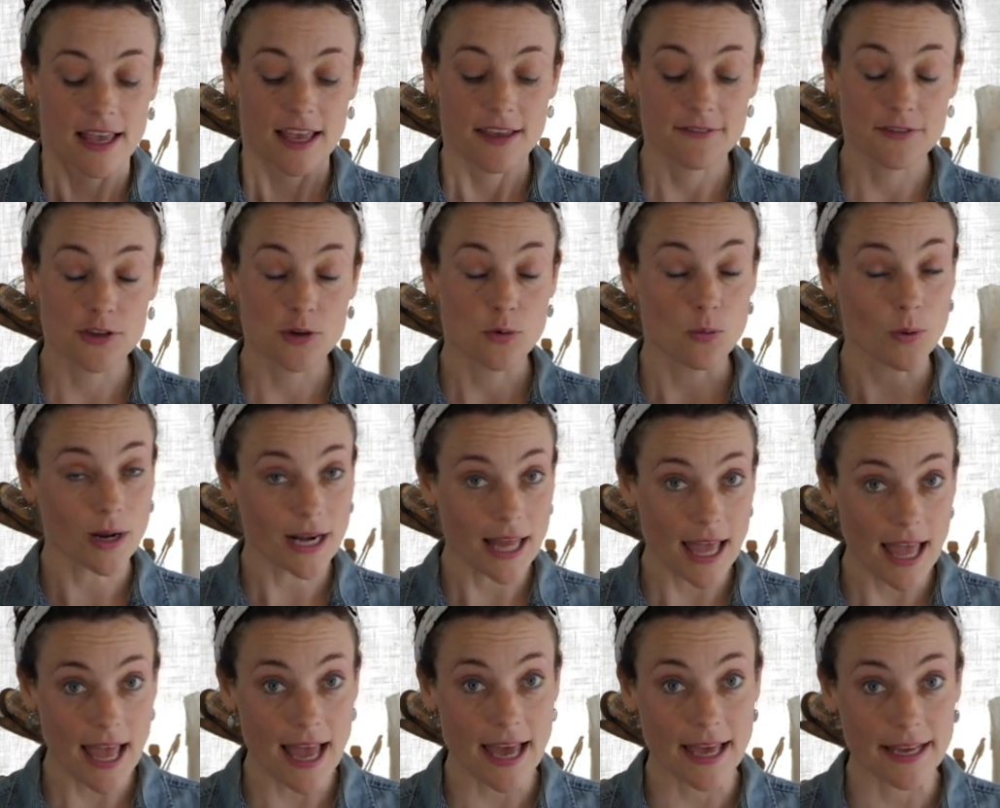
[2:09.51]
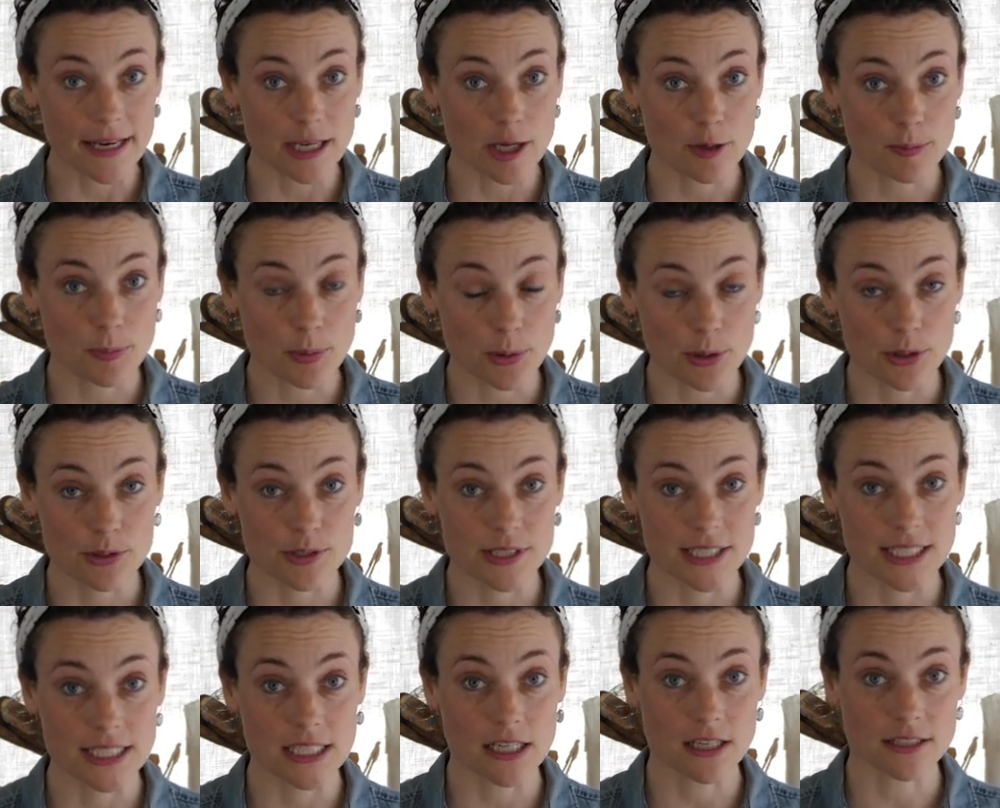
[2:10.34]
If you want to add a
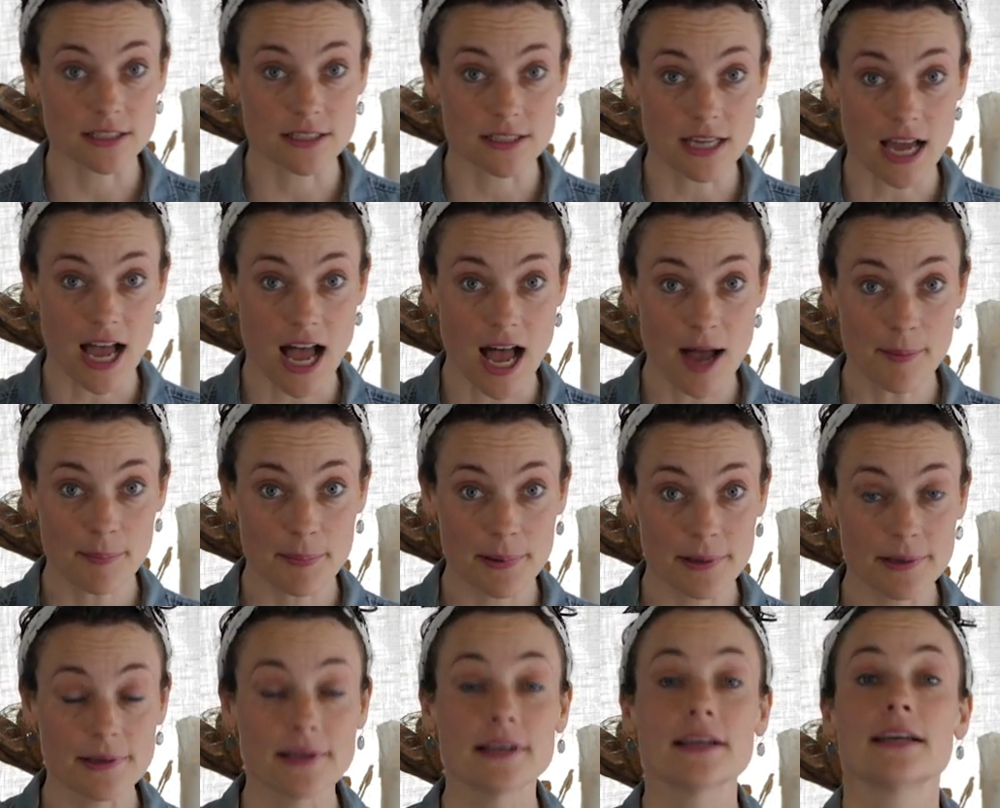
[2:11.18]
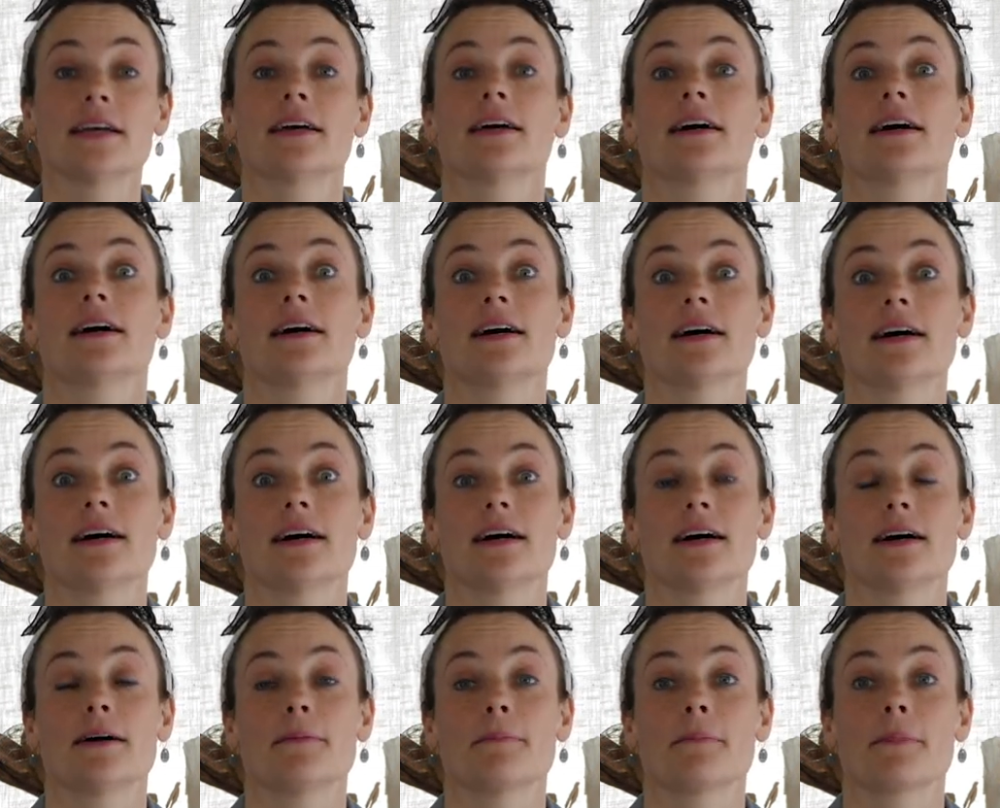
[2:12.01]
protein on top,
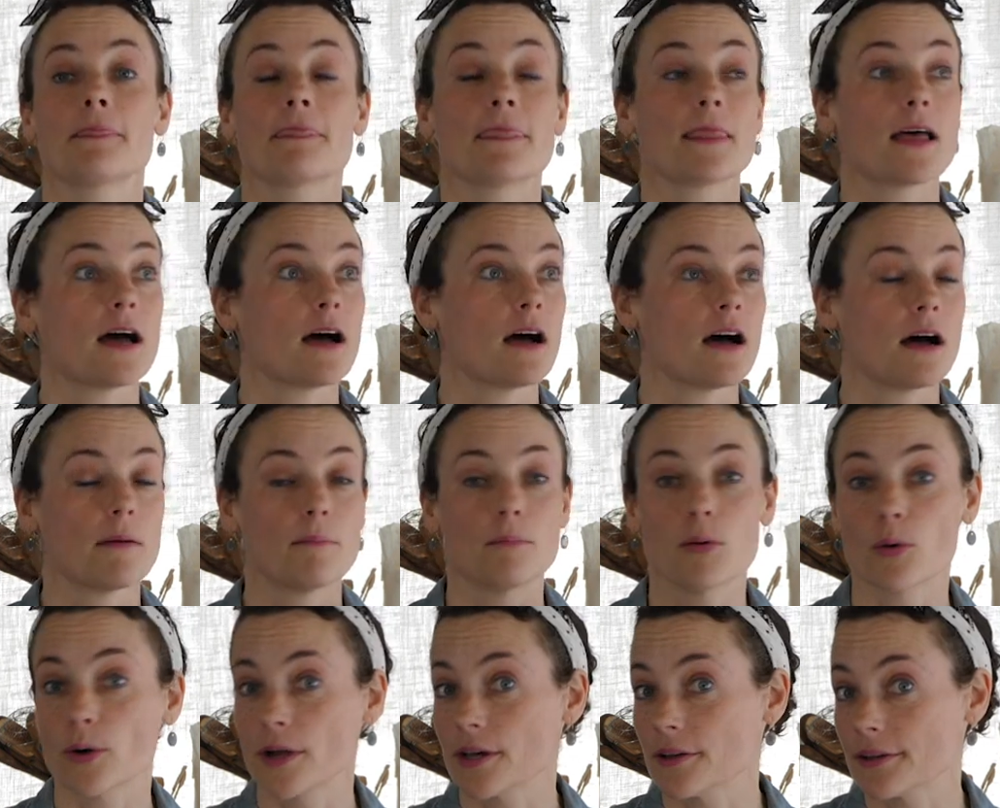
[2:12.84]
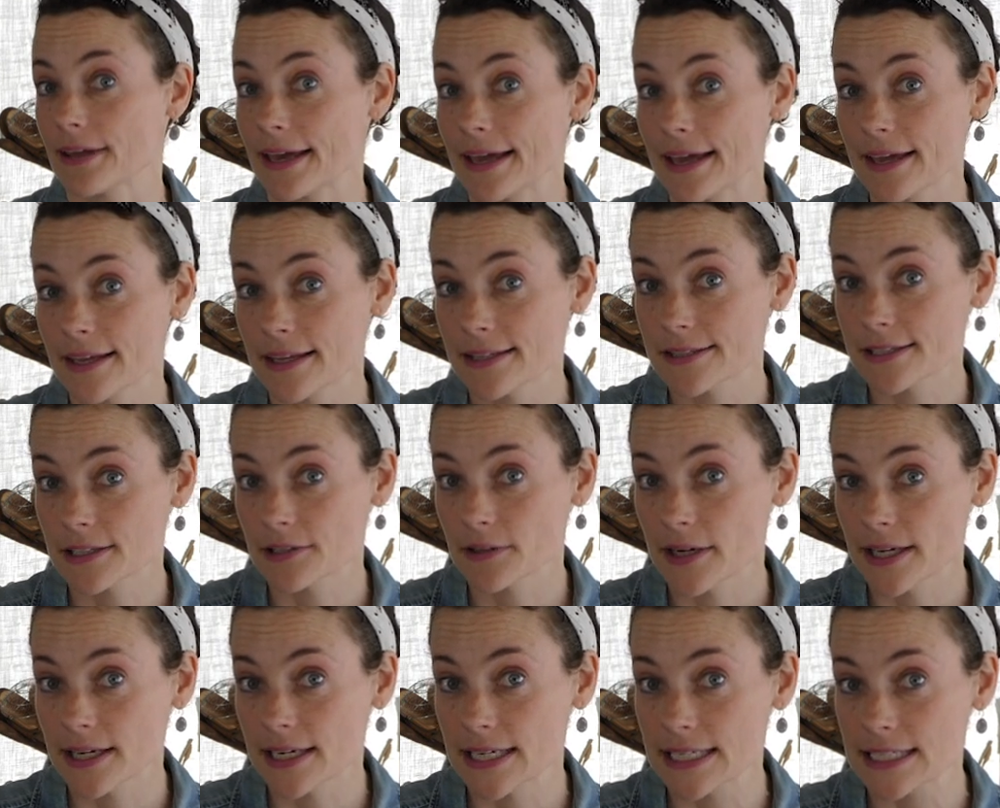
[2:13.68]
a boiled egg is a
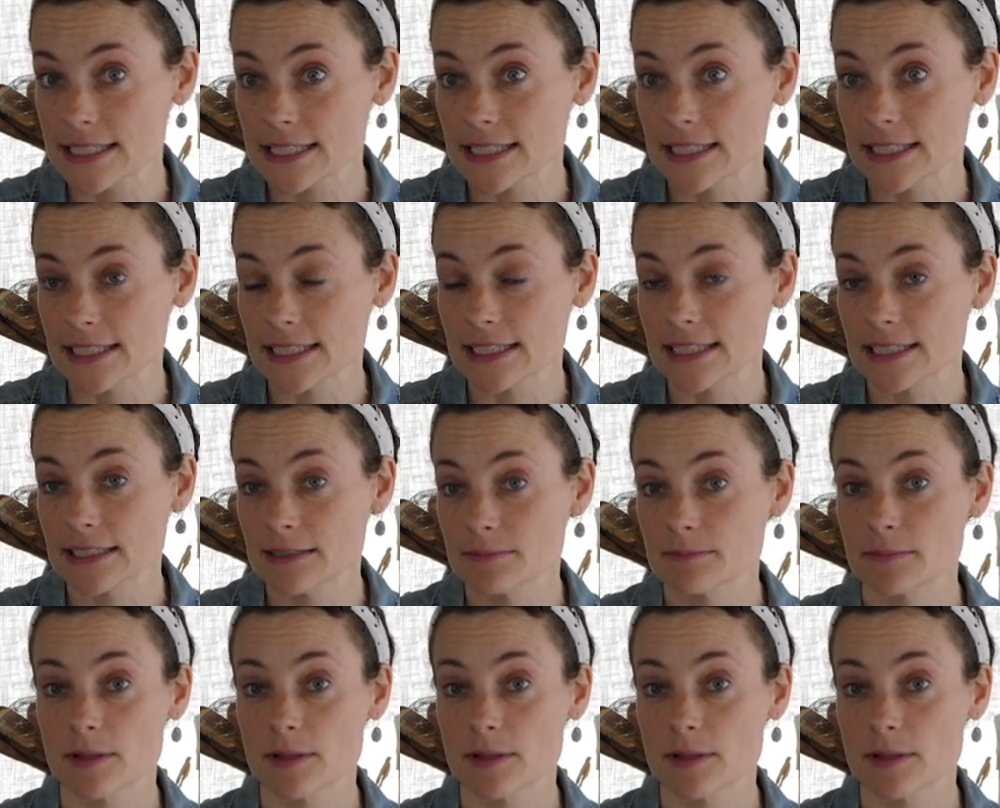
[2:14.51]
great idea.